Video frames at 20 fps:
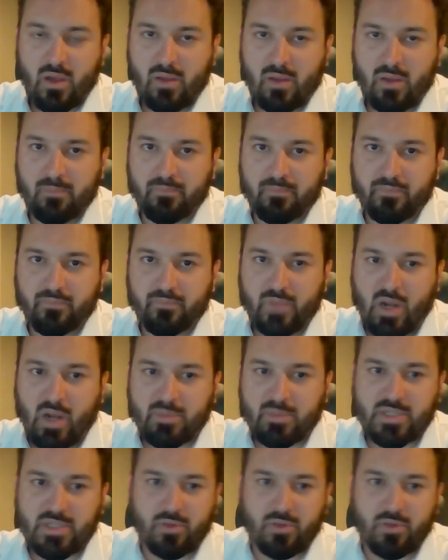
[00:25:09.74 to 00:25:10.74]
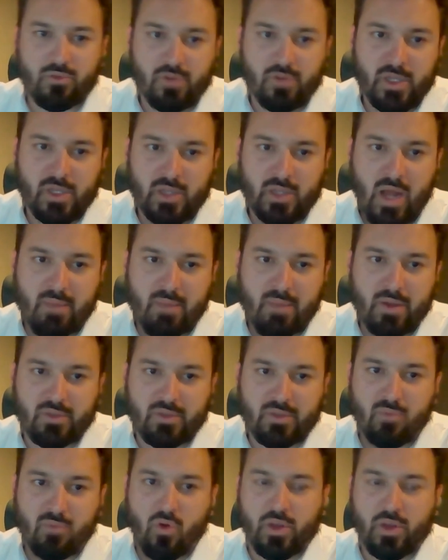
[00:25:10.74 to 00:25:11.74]
I'm still learning a lot
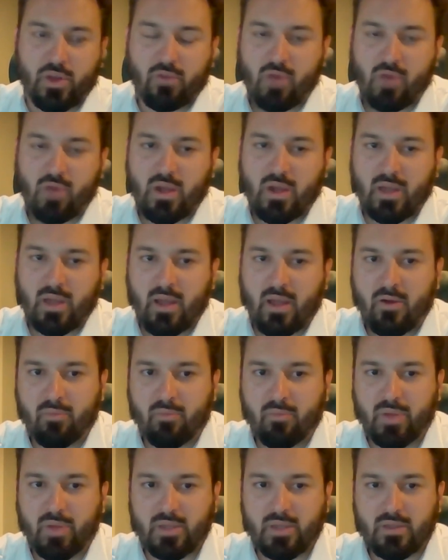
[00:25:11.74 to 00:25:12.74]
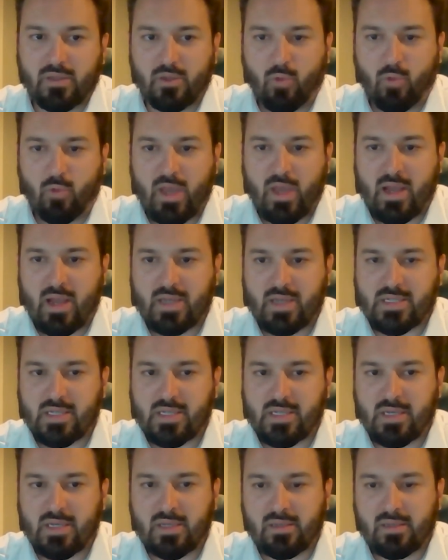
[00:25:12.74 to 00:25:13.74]
about the market right now, but the way I
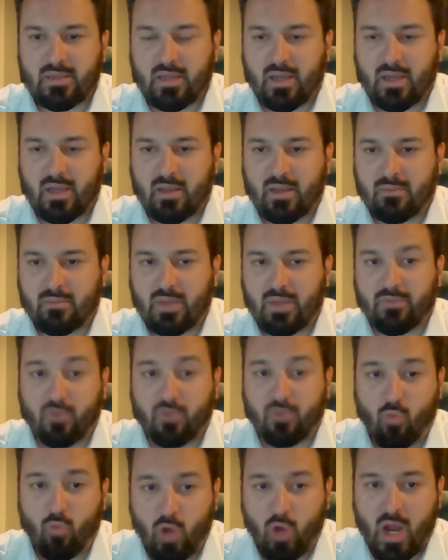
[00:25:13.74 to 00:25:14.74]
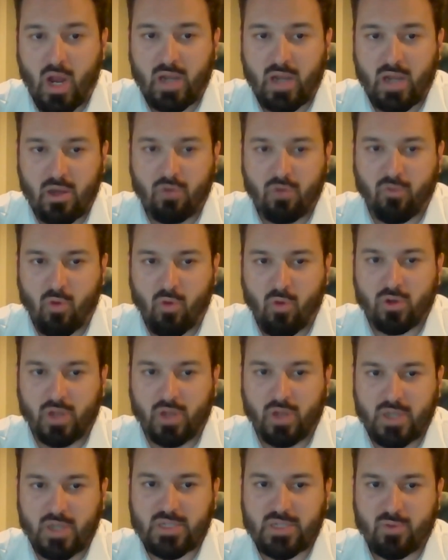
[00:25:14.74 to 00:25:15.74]
see it, and from what I know from our
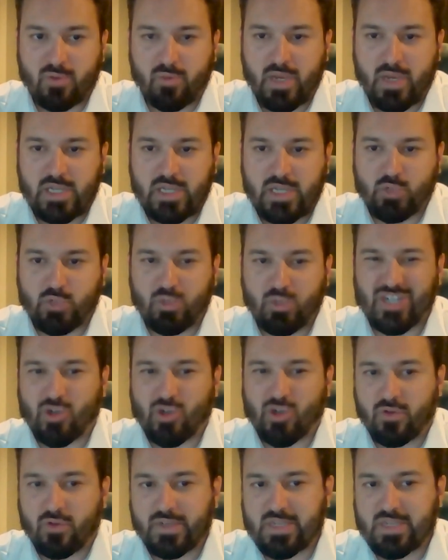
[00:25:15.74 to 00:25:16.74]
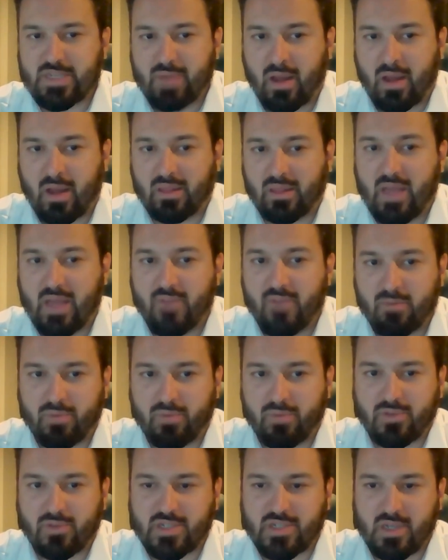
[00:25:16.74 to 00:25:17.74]
customer base, we service about
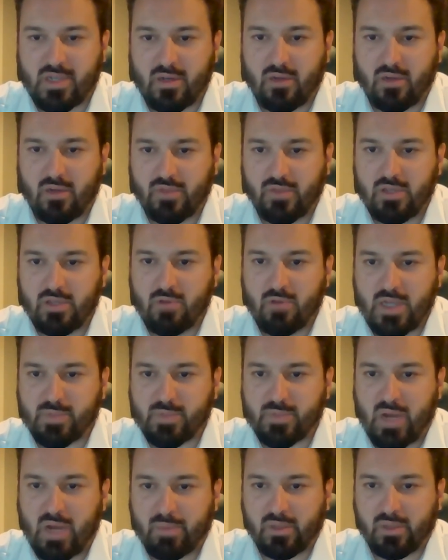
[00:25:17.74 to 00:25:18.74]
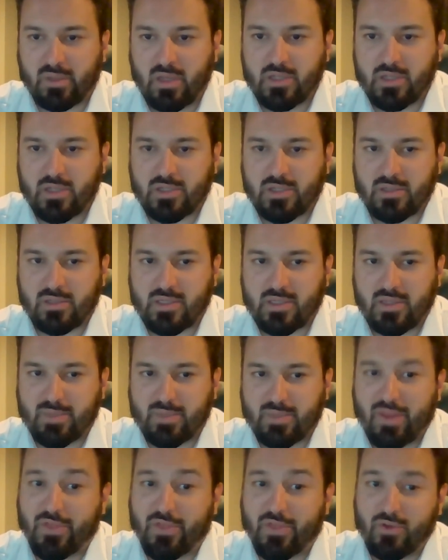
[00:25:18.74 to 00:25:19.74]
11% of the U.S. population. So
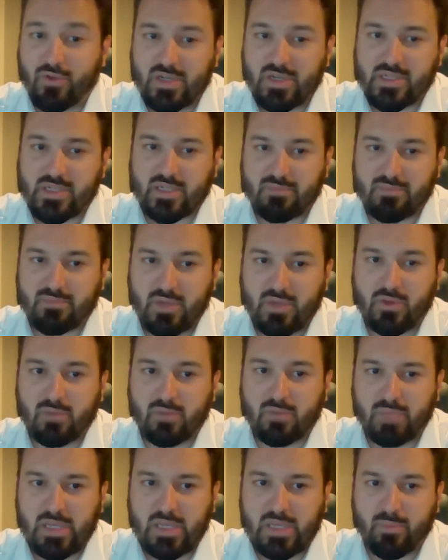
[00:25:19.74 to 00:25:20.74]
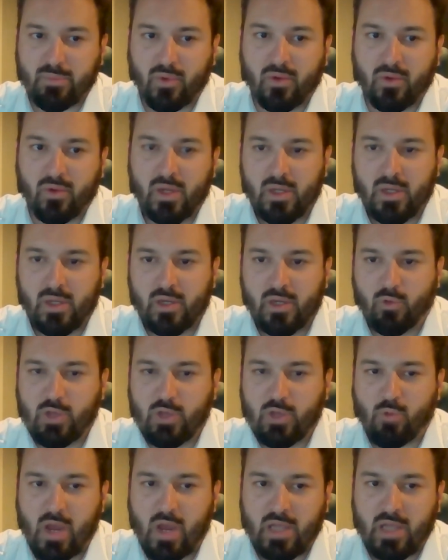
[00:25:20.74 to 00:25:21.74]
that's about 36 million people.
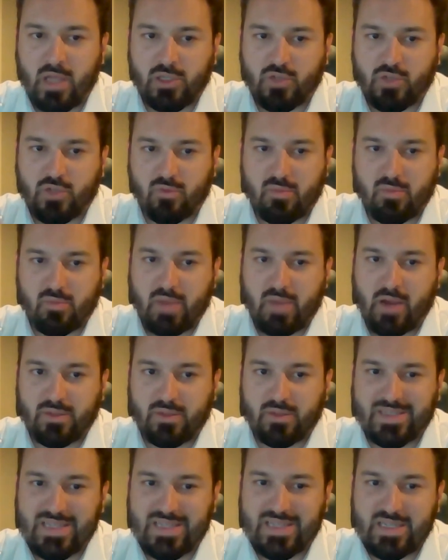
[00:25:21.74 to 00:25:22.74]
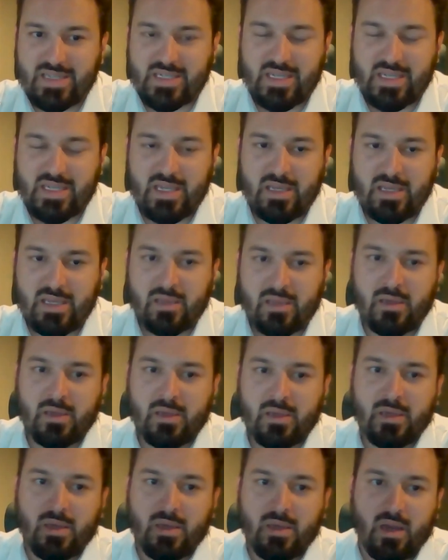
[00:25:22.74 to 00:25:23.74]
We range from about DC
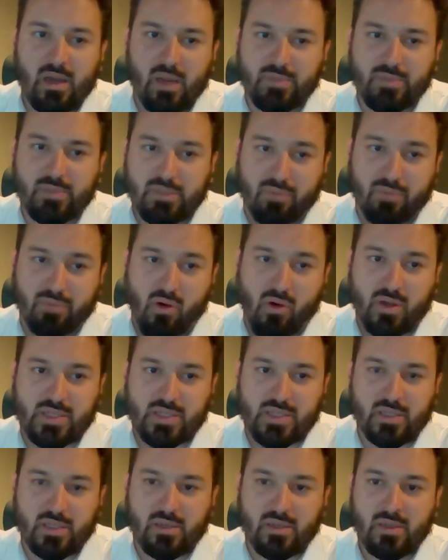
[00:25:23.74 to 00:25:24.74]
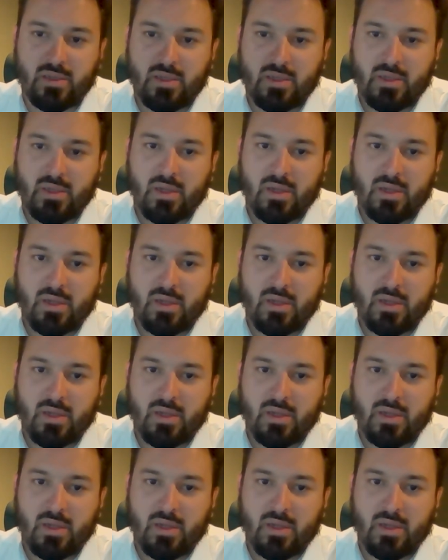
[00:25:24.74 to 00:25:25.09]
up to Boston.